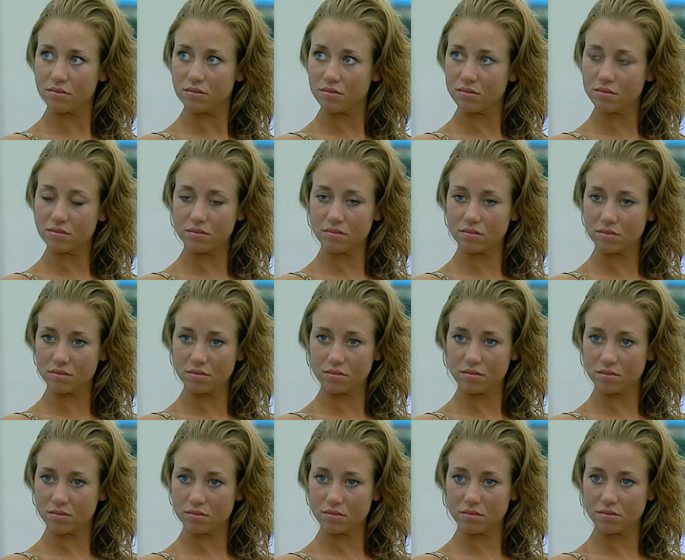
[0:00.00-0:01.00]

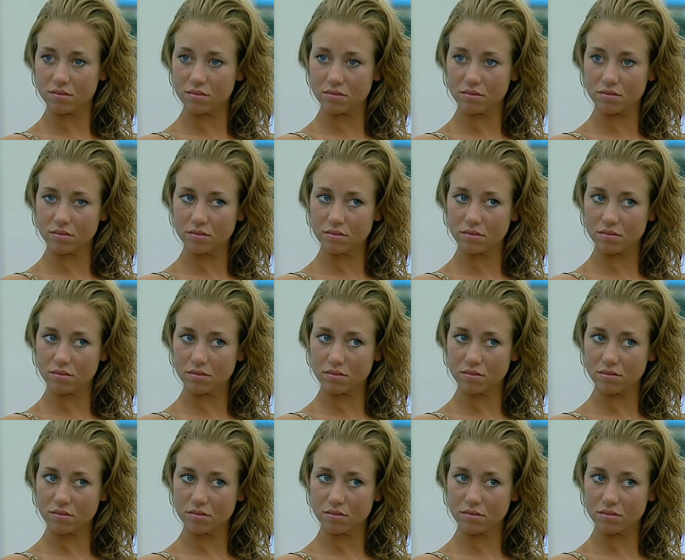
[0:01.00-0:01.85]
Nothing is said.